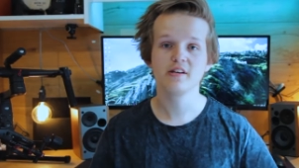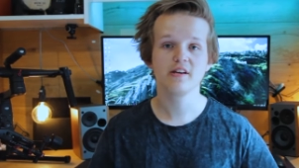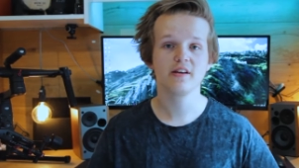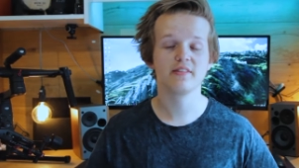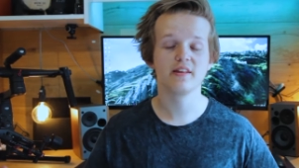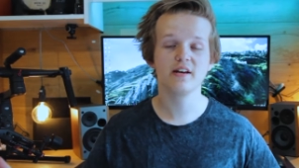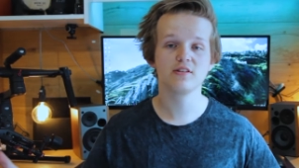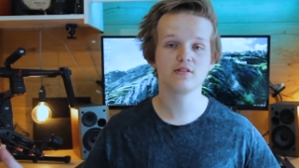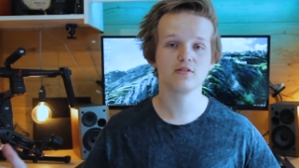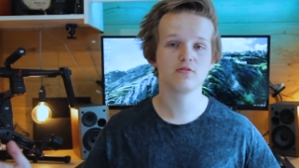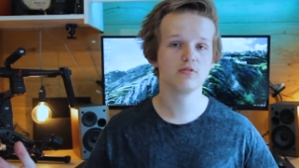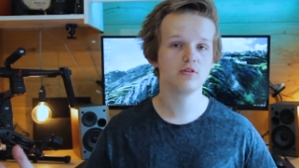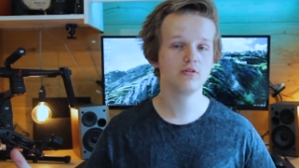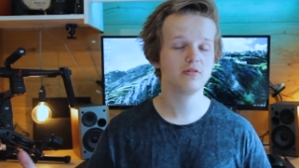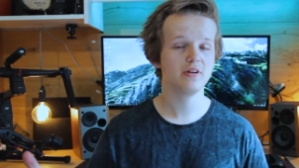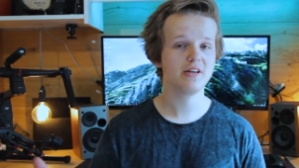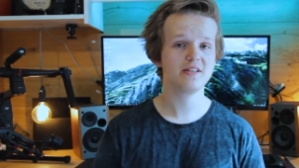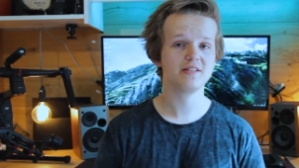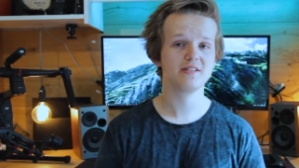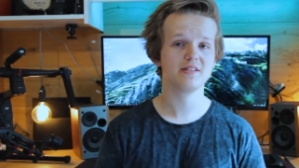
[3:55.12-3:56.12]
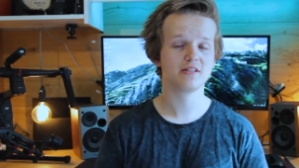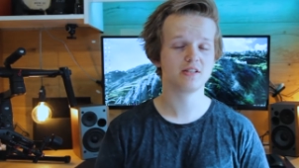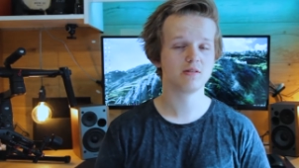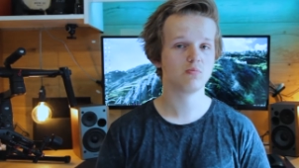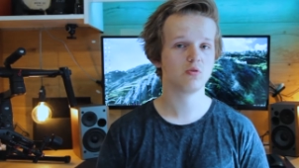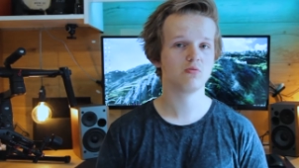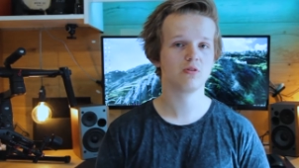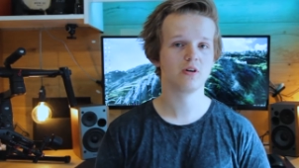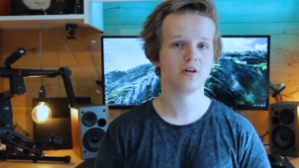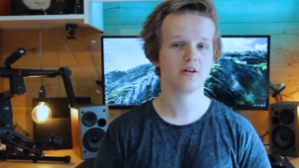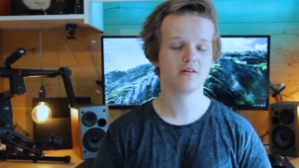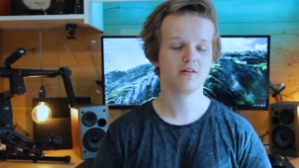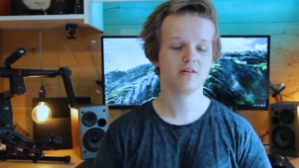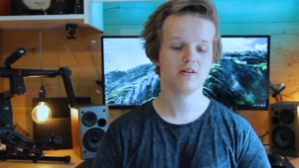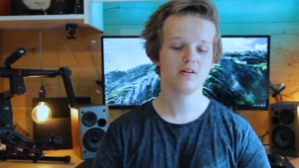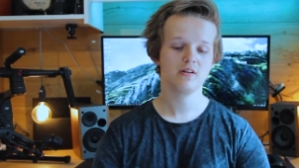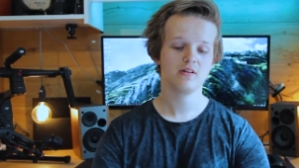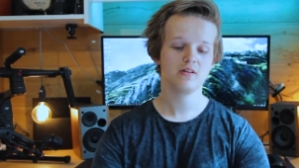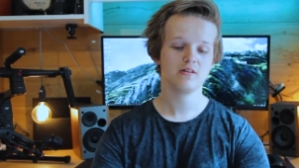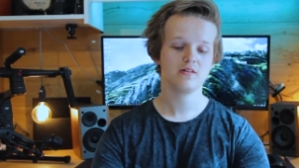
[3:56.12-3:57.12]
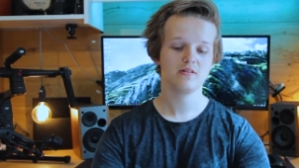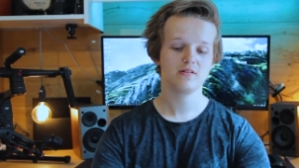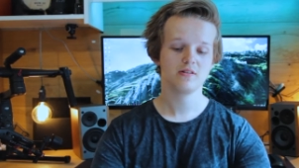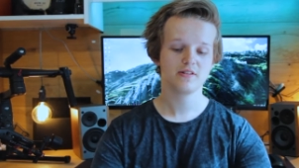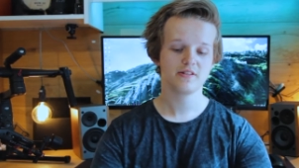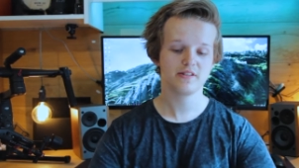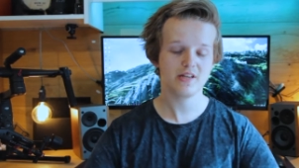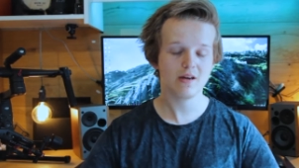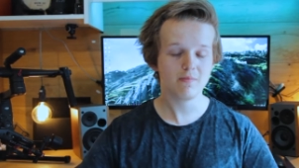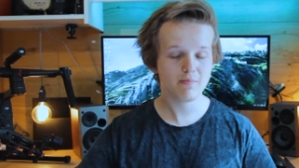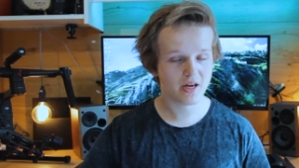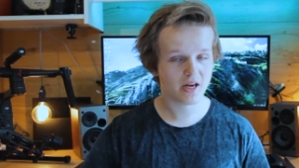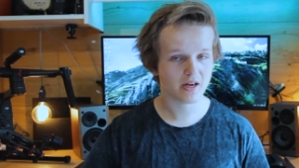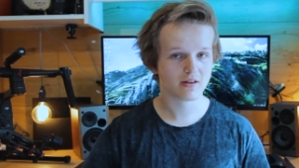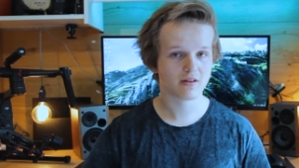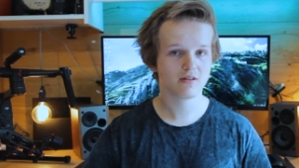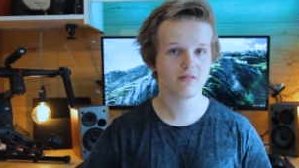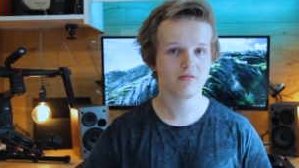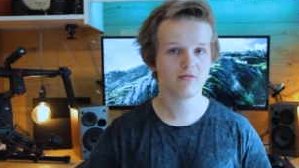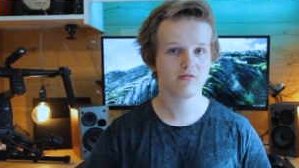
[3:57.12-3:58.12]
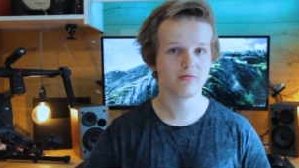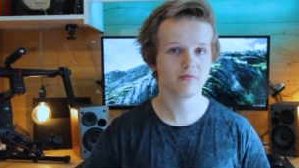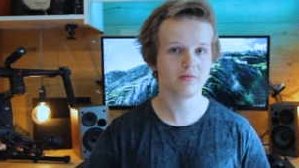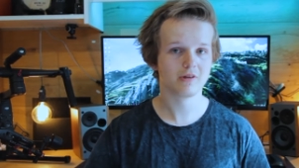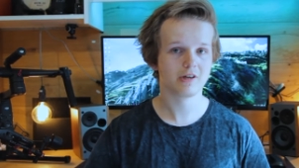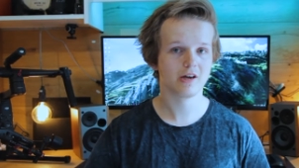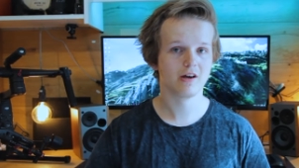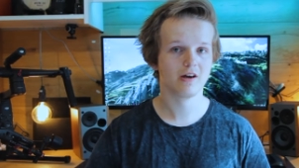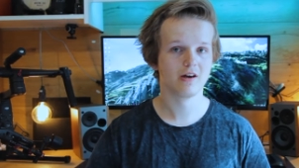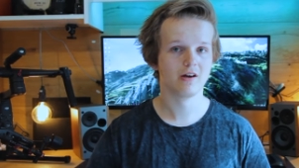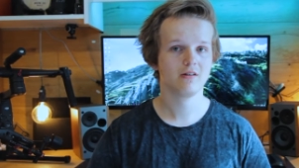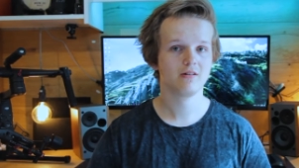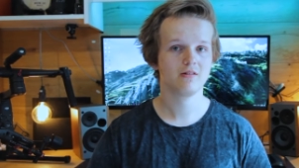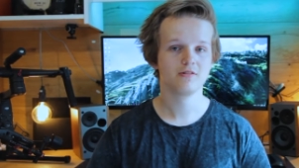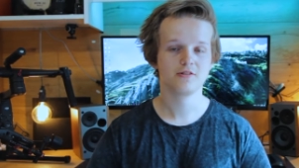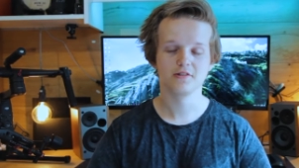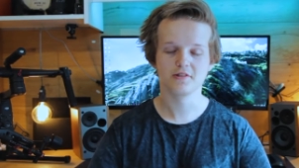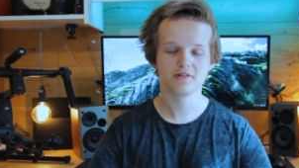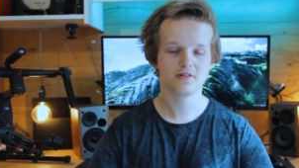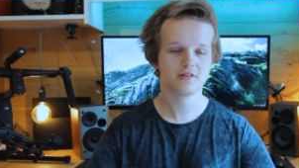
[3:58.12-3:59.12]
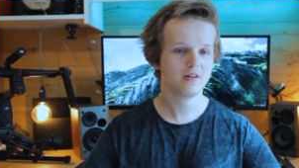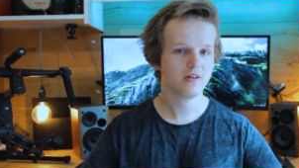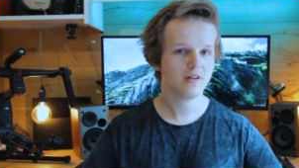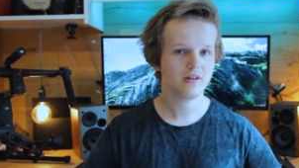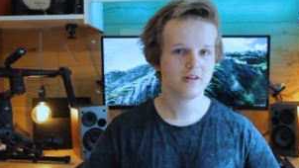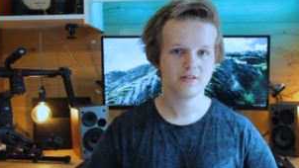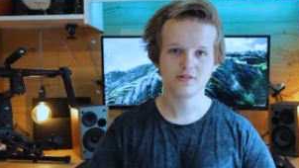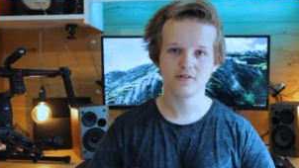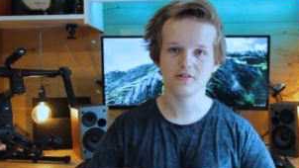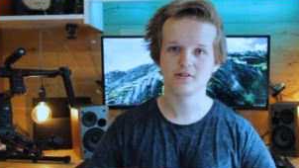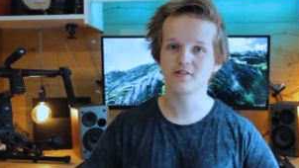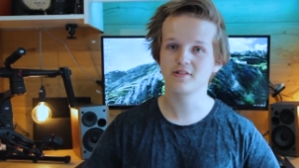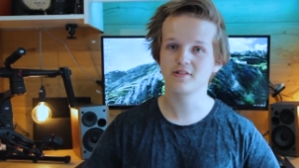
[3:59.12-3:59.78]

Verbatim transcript: yeah, that is a real easy, simple one. Step back from the car. Just, just